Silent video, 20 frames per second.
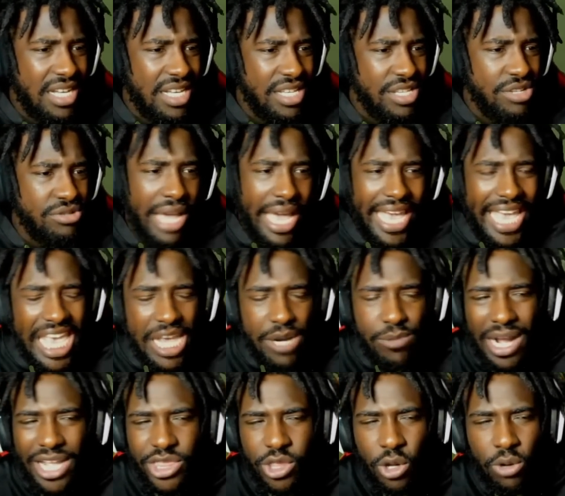You got hit
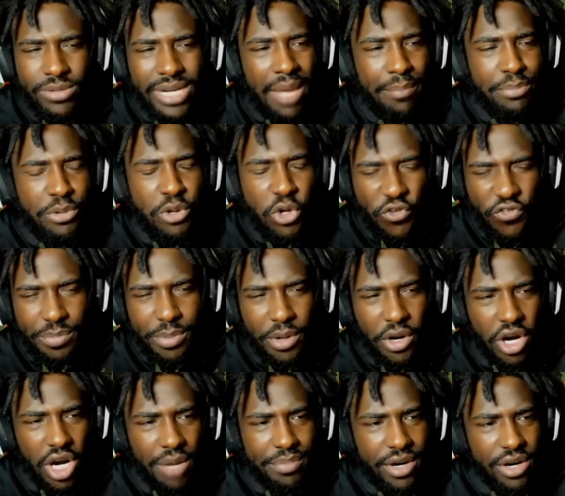while throwing that beautiful
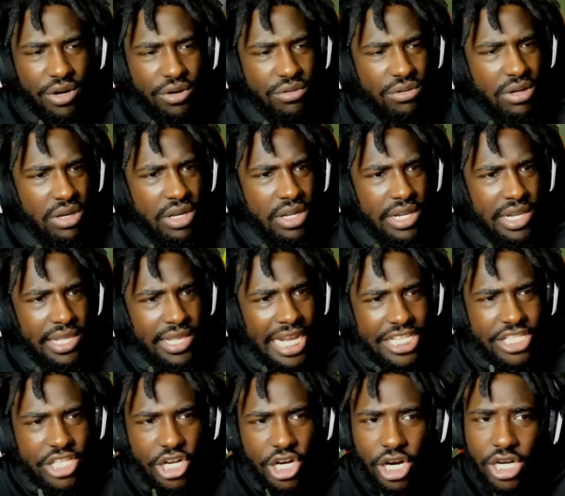ball, bro.
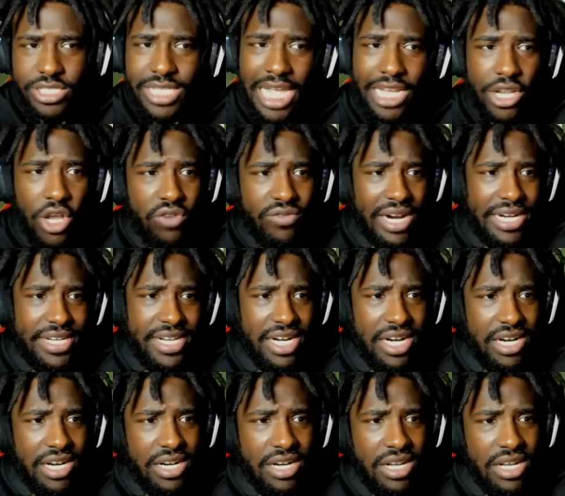That's the Hurts I know right
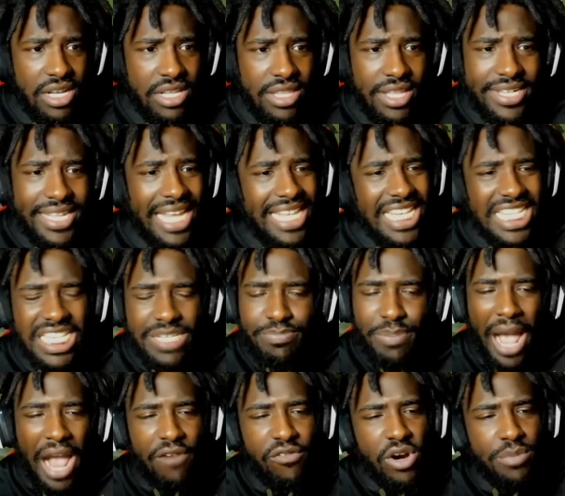there. Look, that's a
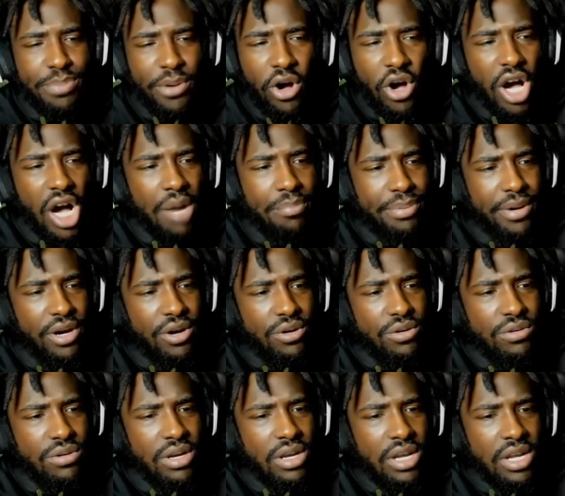spiral ball,
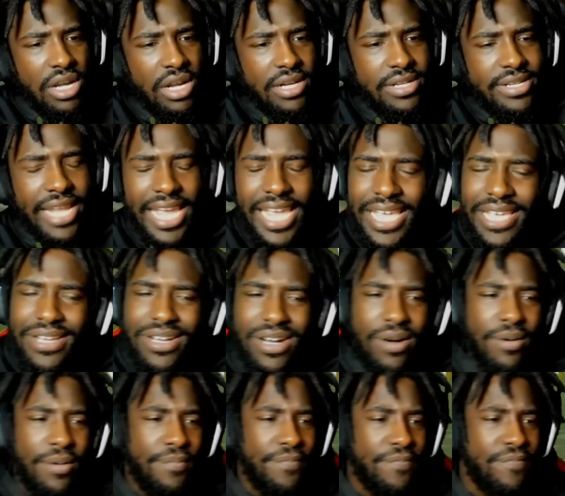bro.
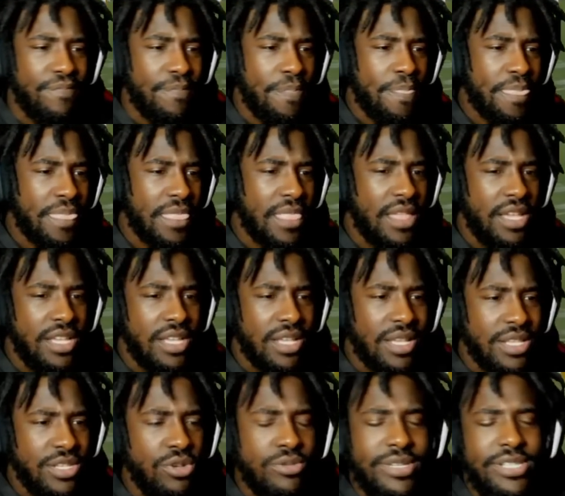Damn.
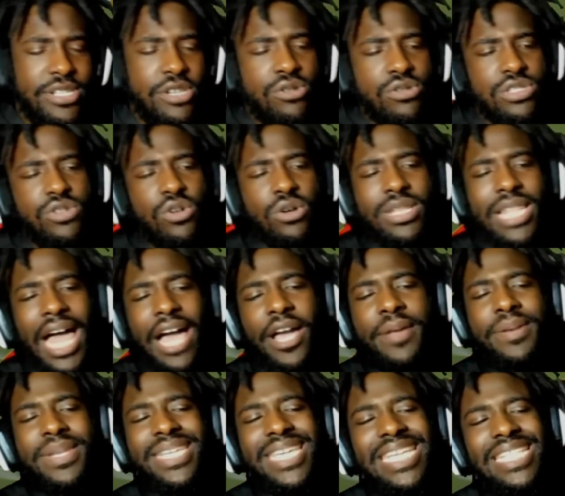You allow
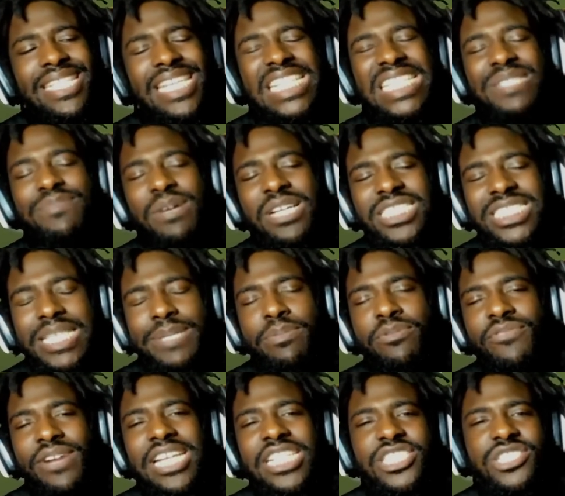him to get this much
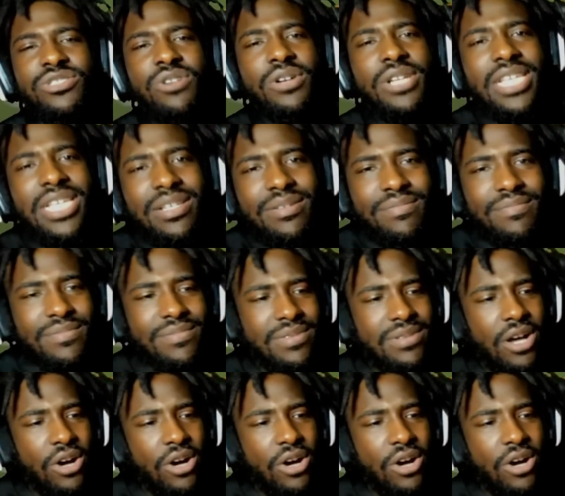separation on him?